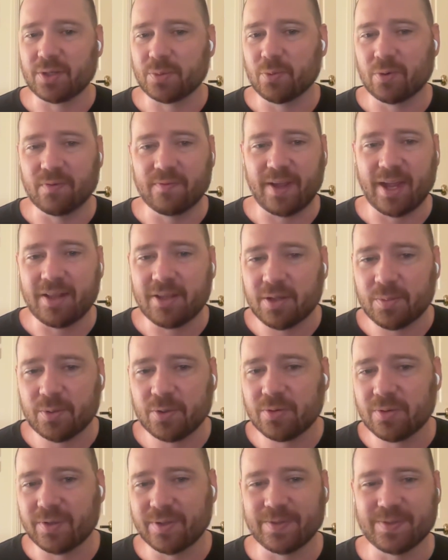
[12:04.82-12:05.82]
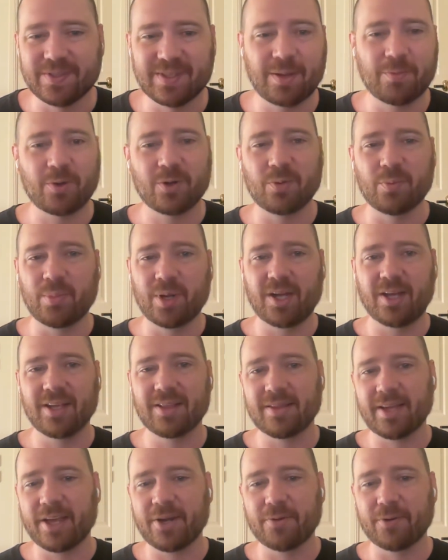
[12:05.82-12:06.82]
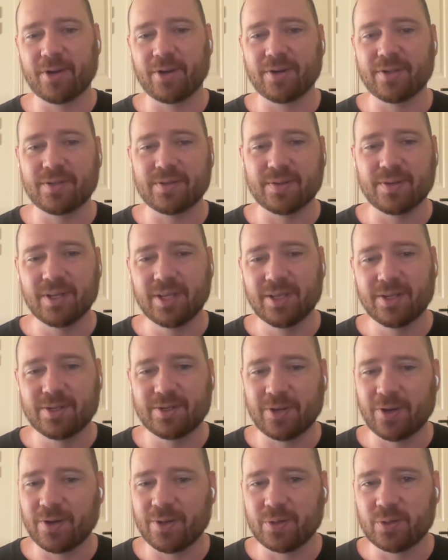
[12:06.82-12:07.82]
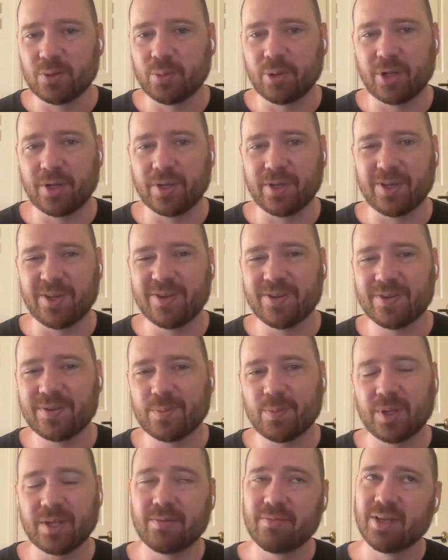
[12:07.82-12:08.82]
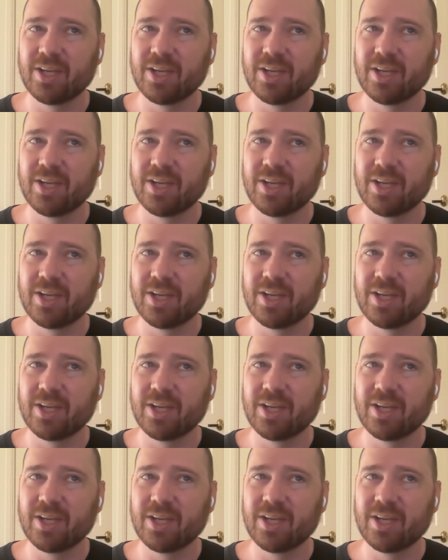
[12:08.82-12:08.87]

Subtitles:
more valuable because someone will buy it later on and turn it into a block of units, but